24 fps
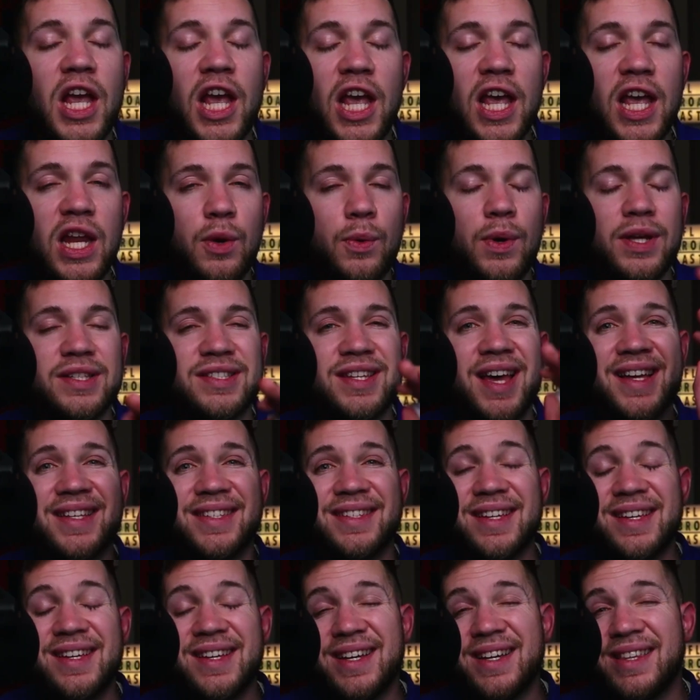Anyways, guys,
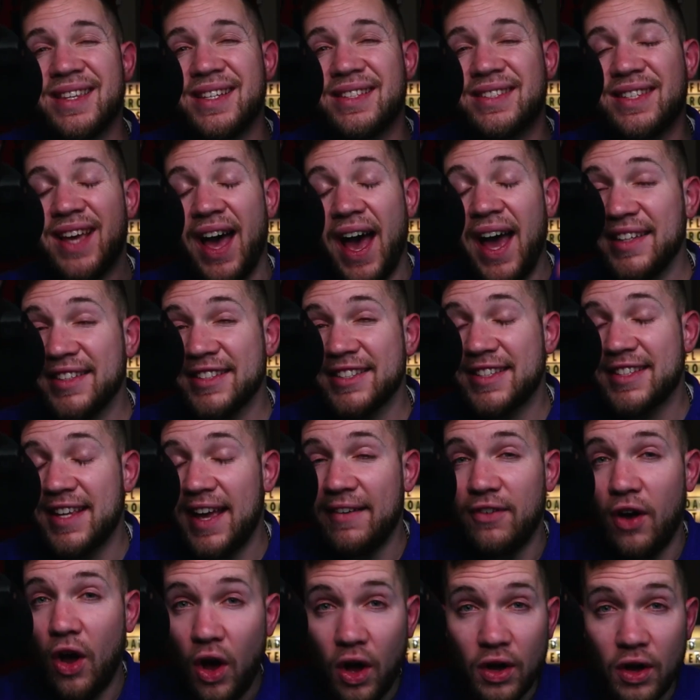the Titans
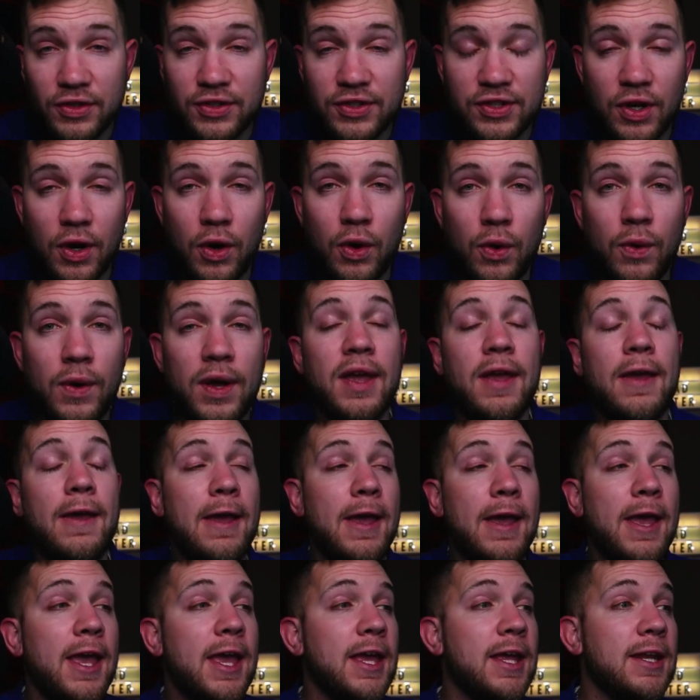have also
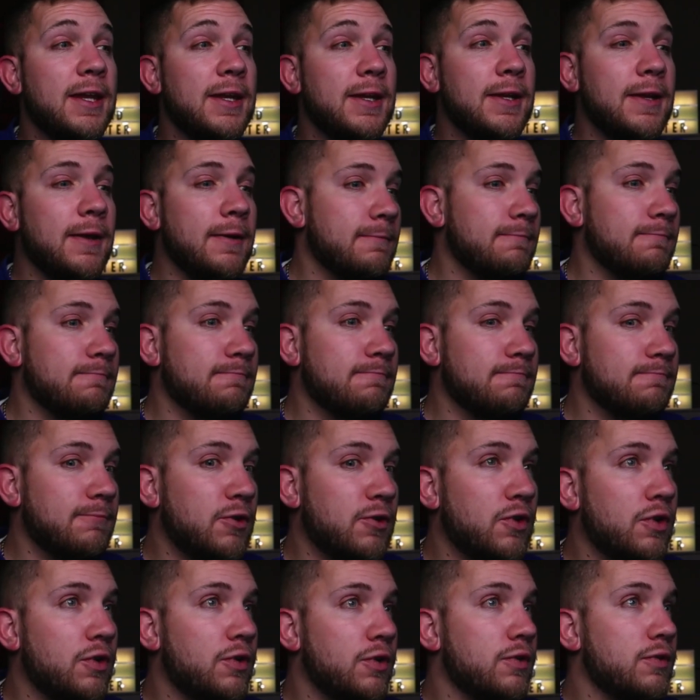in
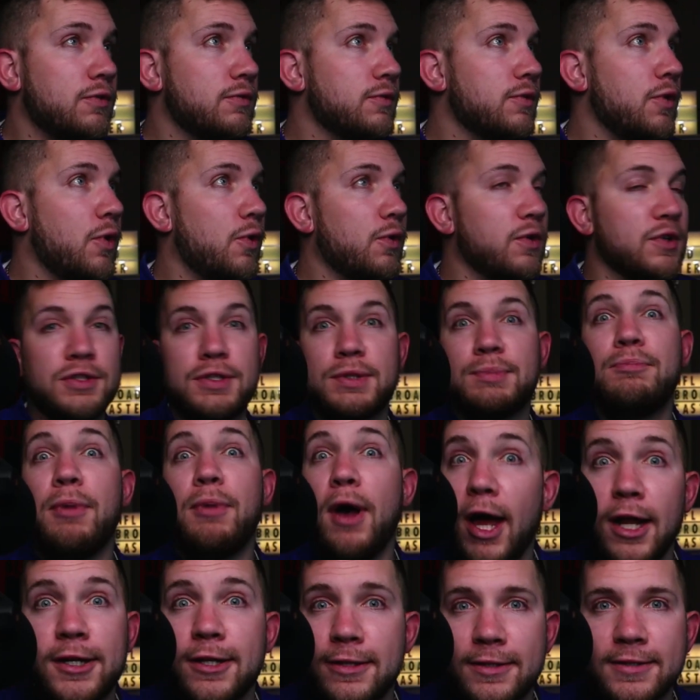
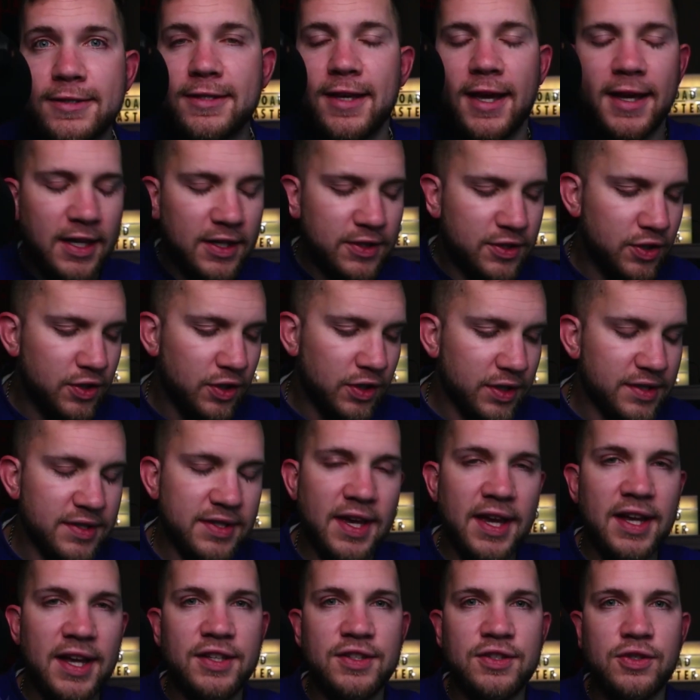correspondence, I guess you could
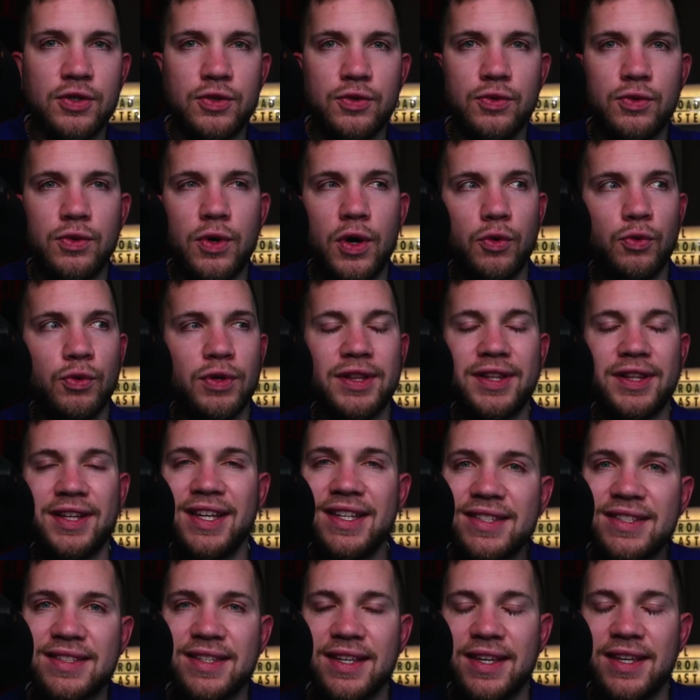say, to
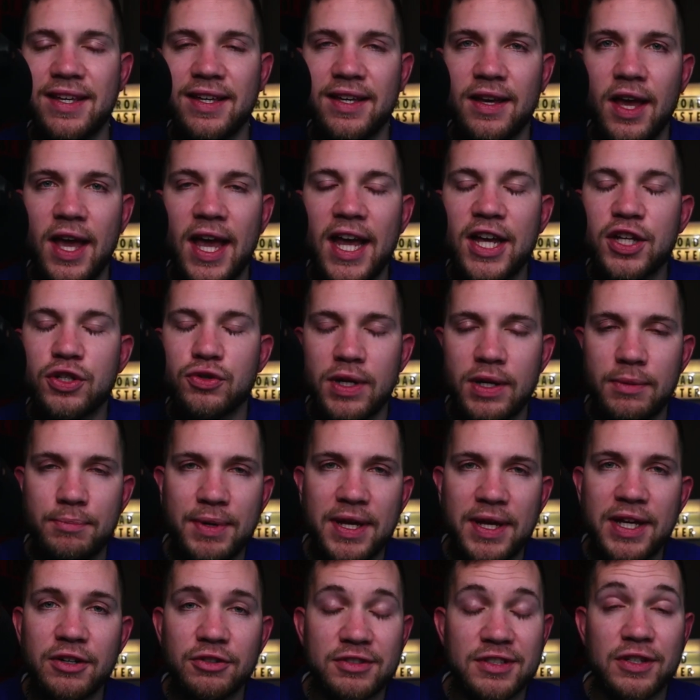releasing Adrian
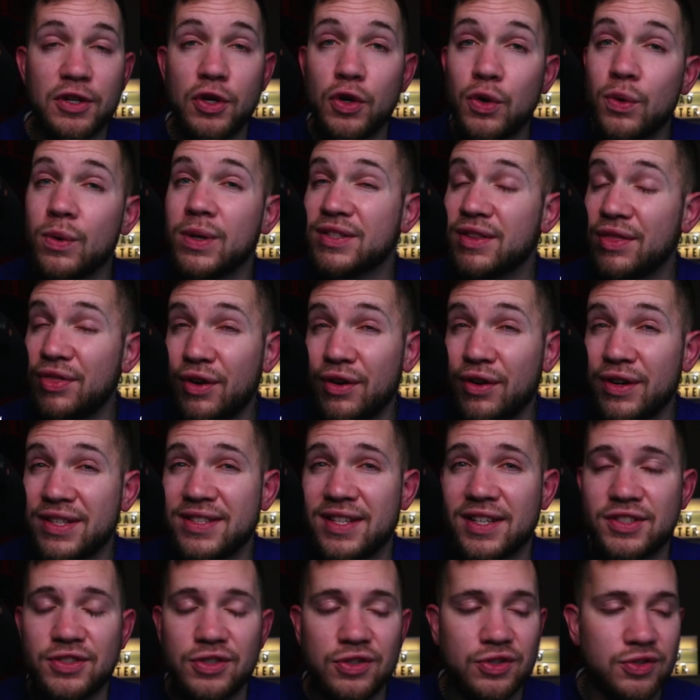Peterson, who is
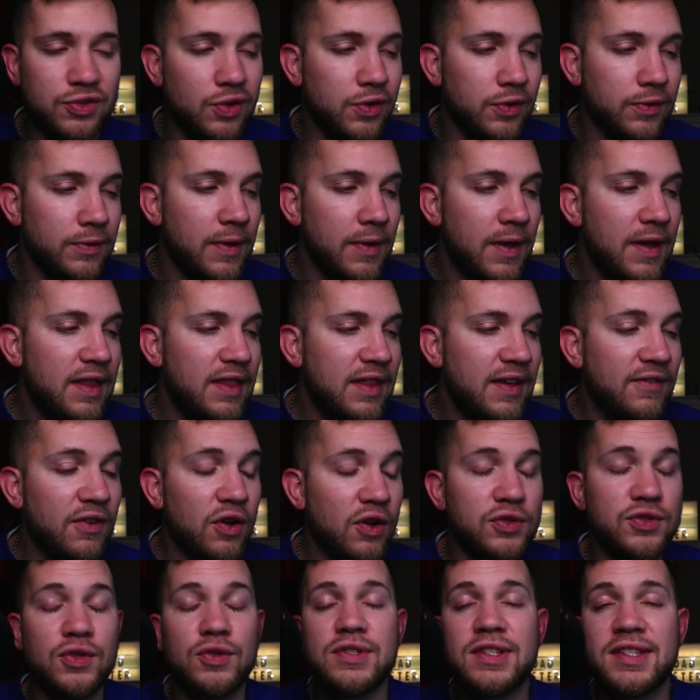36 years old. They've
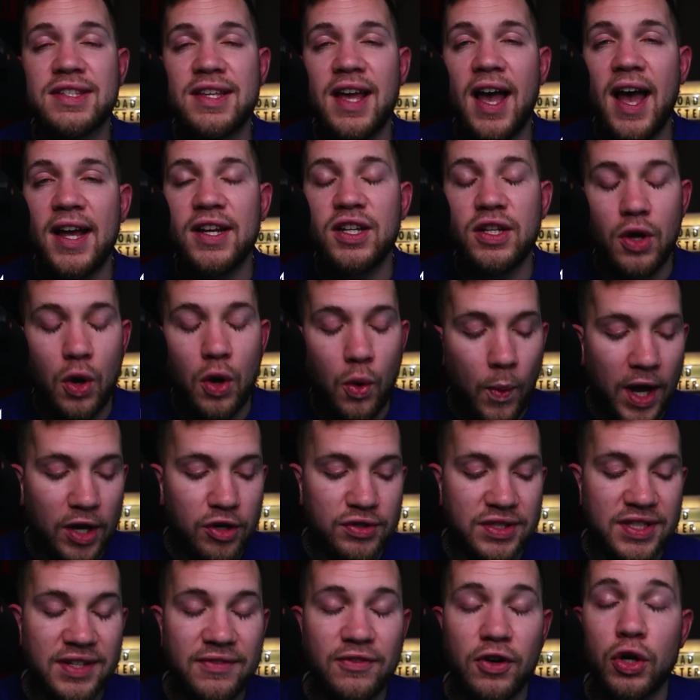also signed wide
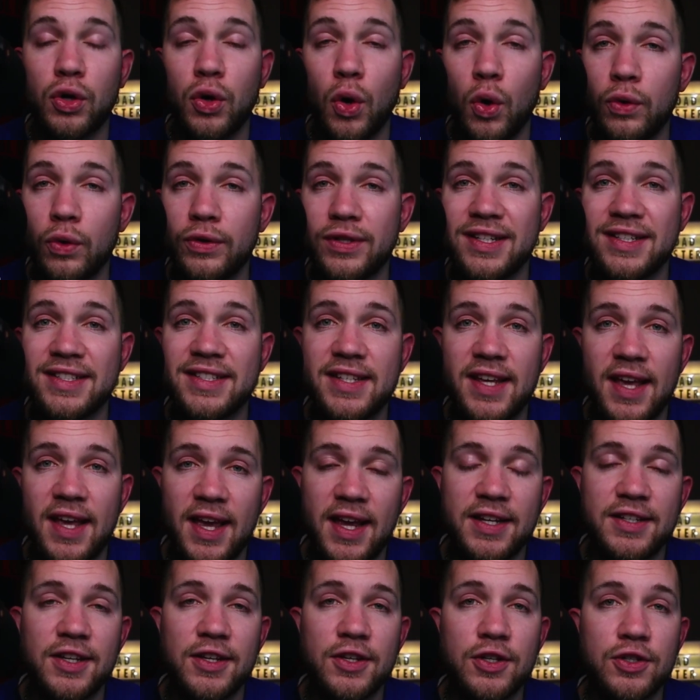receiver Golden
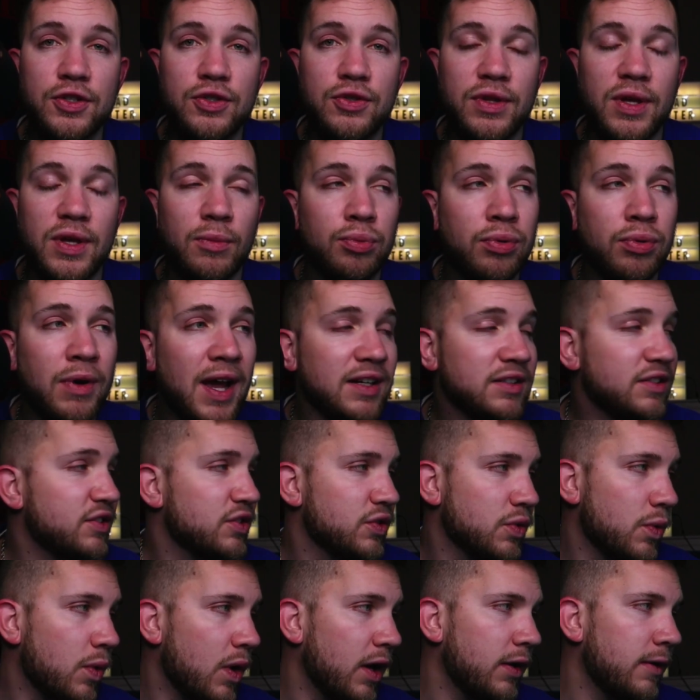Tate to their practice
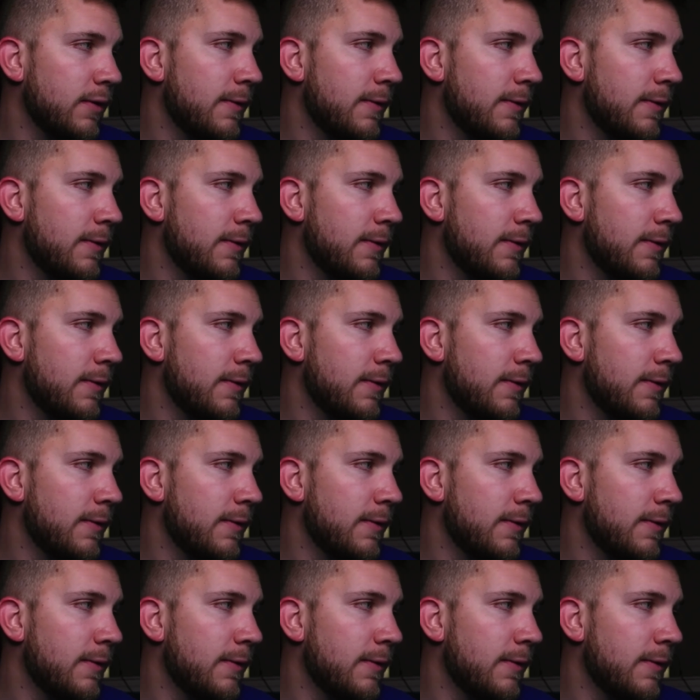squad.